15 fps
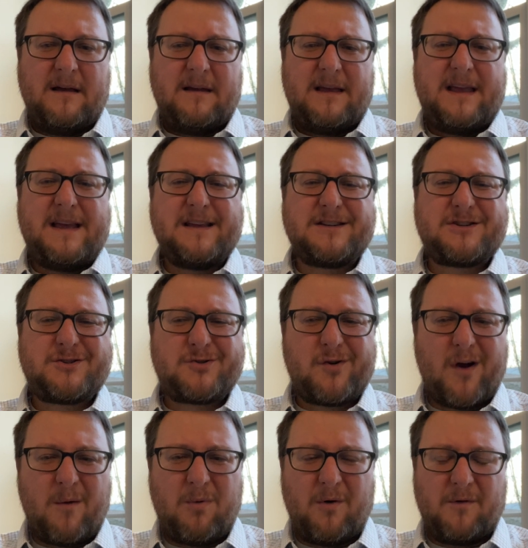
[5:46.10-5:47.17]
he is
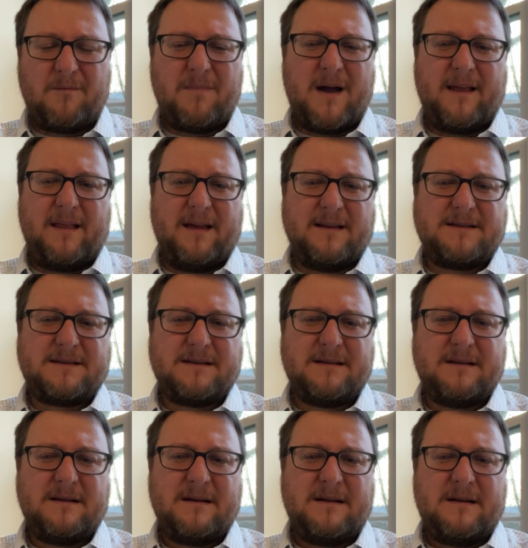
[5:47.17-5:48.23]
troubled by this.
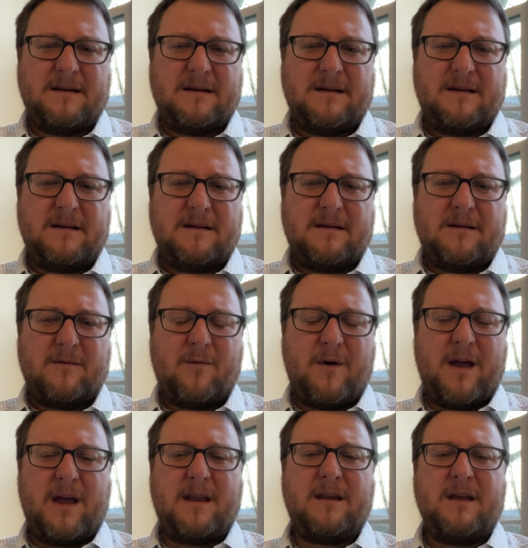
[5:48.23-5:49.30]

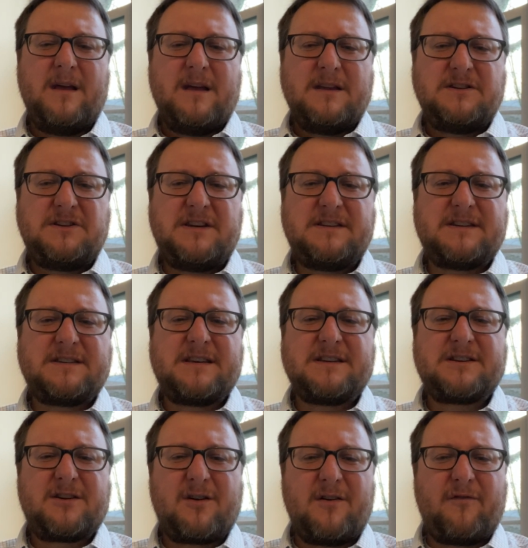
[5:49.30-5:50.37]
When Jesus is
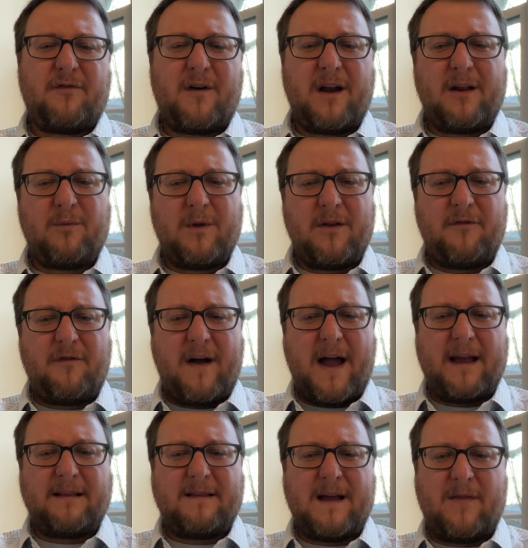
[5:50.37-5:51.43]
confronted with the
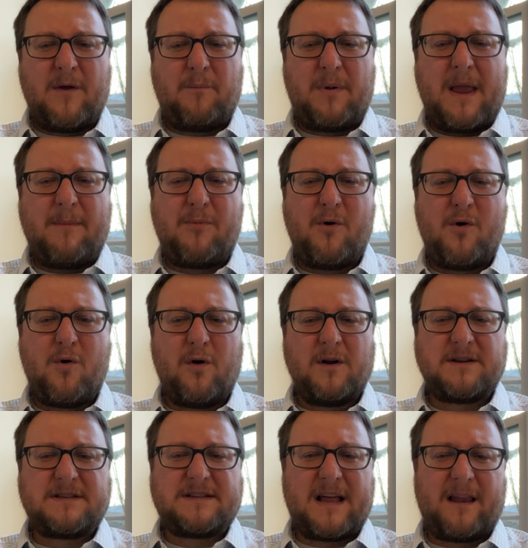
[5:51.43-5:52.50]
fact that the people who are
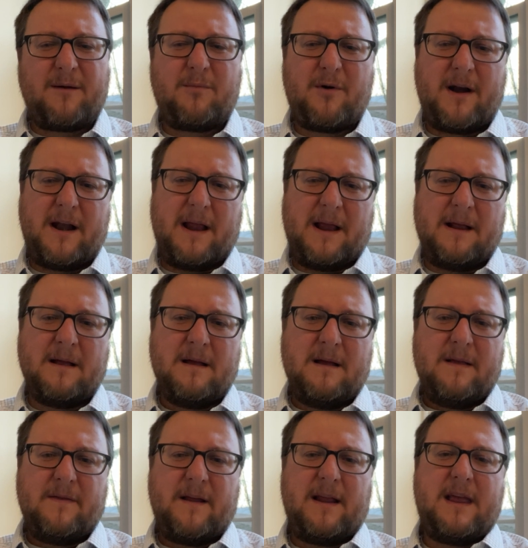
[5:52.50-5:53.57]
celebrating
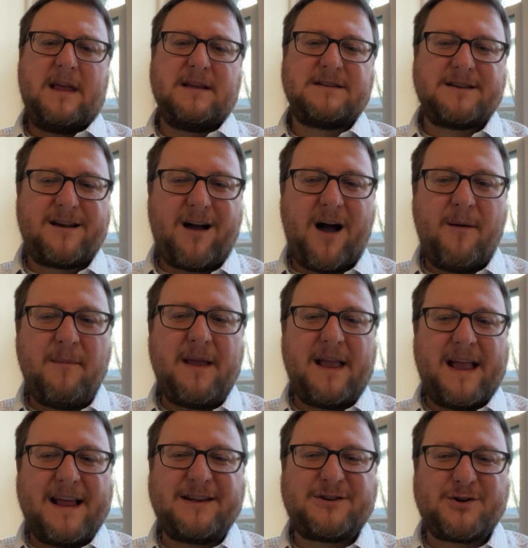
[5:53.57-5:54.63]
that he is coming
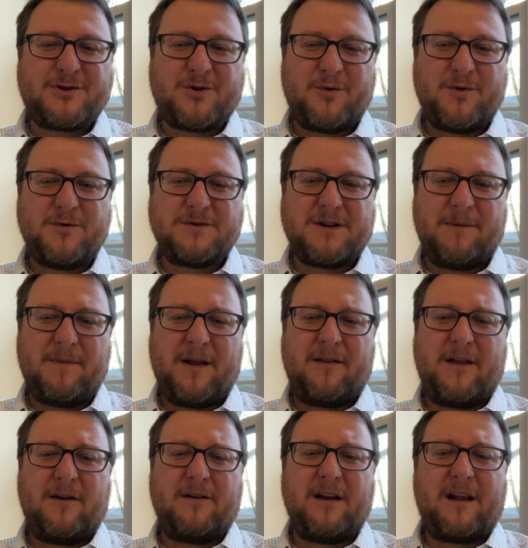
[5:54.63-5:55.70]
into Jerusalem,
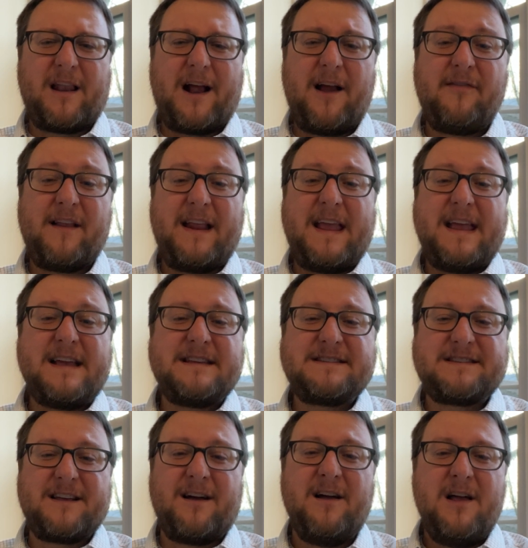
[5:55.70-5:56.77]
they're declaring that he
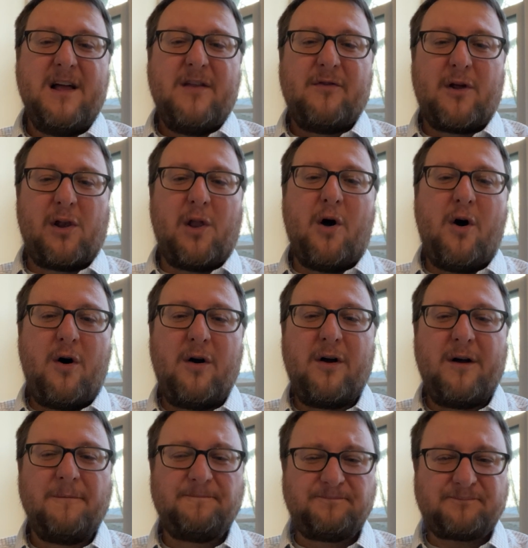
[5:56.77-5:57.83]
is the
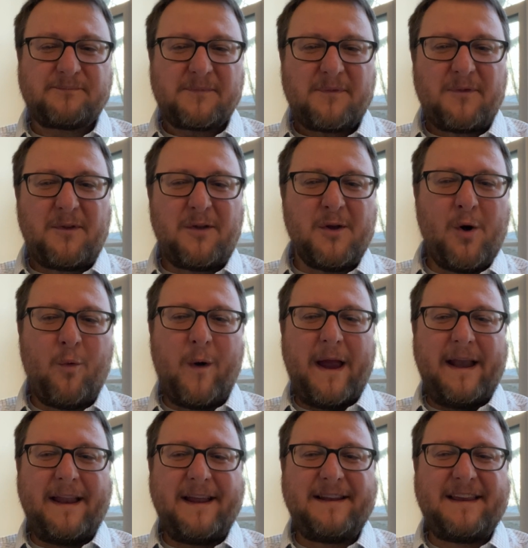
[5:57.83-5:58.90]

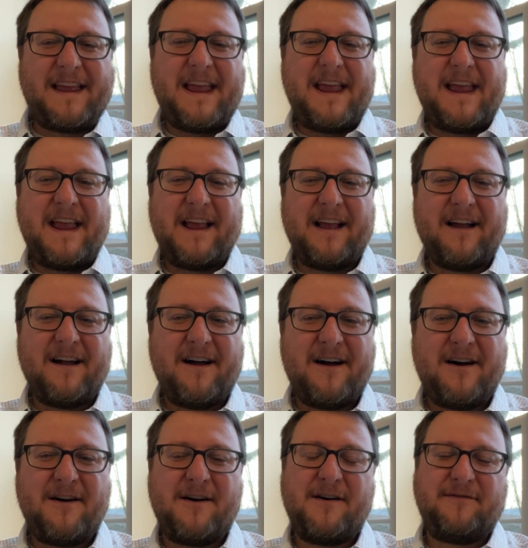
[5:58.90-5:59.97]
long-awaited king
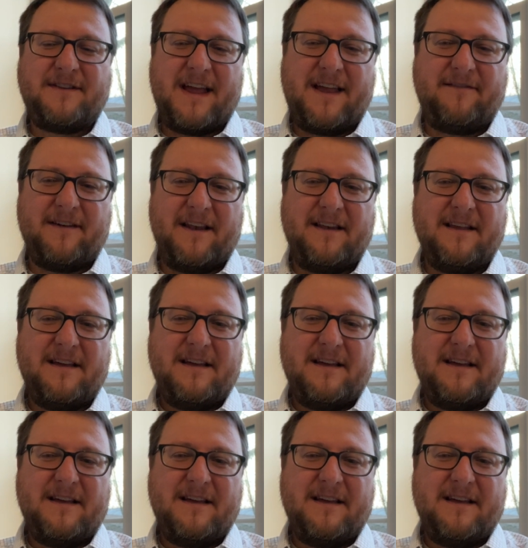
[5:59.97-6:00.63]
of David